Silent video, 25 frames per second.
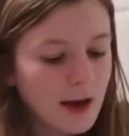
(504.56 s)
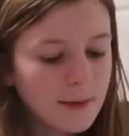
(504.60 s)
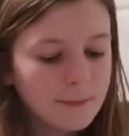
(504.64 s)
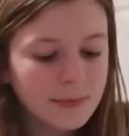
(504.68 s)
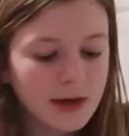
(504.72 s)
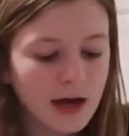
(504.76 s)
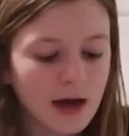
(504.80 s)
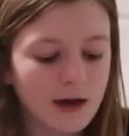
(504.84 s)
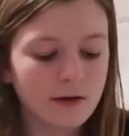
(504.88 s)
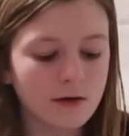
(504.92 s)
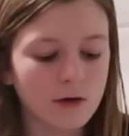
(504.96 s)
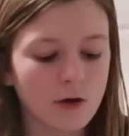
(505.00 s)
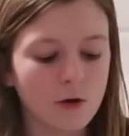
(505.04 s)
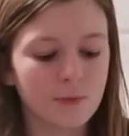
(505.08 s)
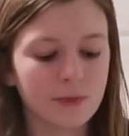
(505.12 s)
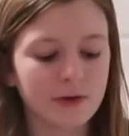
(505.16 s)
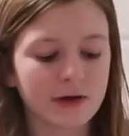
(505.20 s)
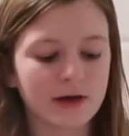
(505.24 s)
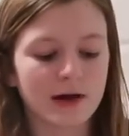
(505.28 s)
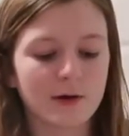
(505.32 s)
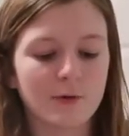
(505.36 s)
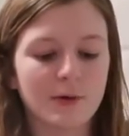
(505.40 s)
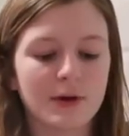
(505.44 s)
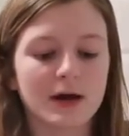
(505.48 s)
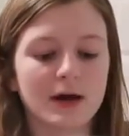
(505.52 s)
I'm kind of
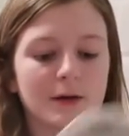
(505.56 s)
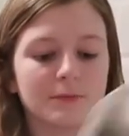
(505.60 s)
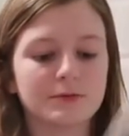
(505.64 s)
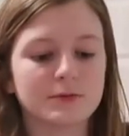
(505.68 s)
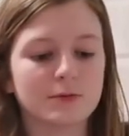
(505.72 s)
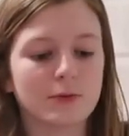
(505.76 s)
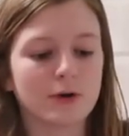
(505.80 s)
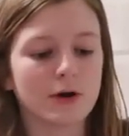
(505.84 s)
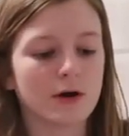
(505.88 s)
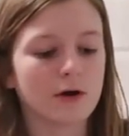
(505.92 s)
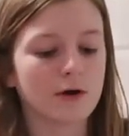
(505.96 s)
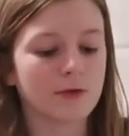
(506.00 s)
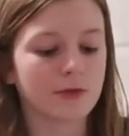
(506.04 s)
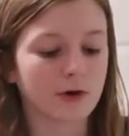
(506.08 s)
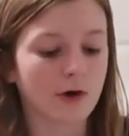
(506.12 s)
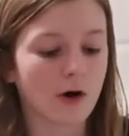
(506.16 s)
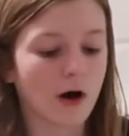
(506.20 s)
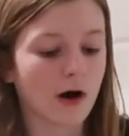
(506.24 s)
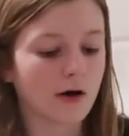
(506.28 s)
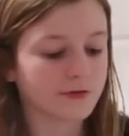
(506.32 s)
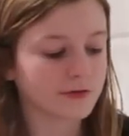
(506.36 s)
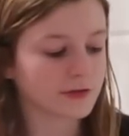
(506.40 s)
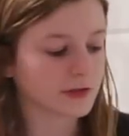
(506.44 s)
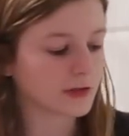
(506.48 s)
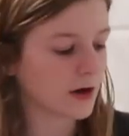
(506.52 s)
hoping I wake up tomorrow and the
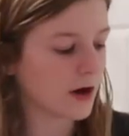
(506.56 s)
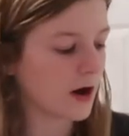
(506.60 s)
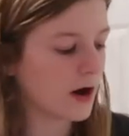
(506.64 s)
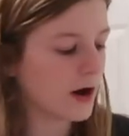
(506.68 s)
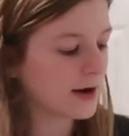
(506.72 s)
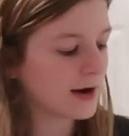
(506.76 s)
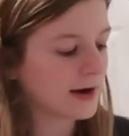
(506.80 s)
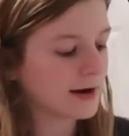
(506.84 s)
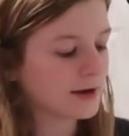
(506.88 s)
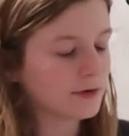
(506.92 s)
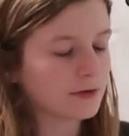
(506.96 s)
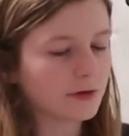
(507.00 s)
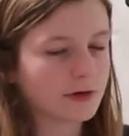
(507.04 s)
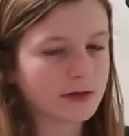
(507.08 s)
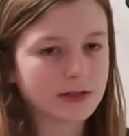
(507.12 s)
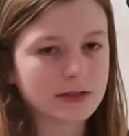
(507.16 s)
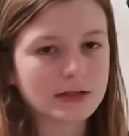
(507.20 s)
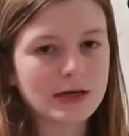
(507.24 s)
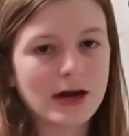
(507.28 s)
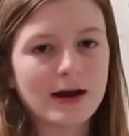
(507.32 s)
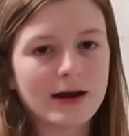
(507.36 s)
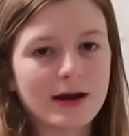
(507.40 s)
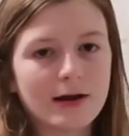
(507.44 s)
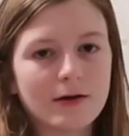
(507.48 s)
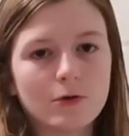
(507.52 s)
cough is gone. I know that's
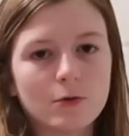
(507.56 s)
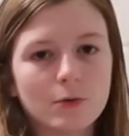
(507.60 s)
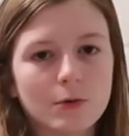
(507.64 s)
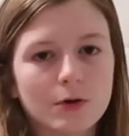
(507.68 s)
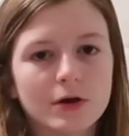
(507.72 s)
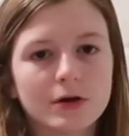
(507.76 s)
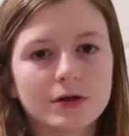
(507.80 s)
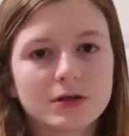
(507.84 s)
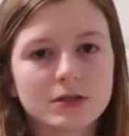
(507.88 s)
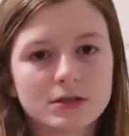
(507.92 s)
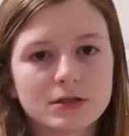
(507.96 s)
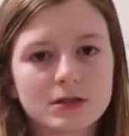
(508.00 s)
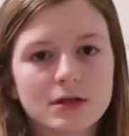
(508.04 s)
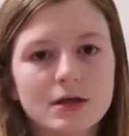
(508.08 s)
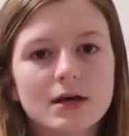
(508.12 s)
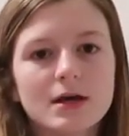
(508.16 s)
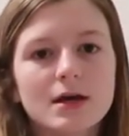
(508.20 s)
not how it works,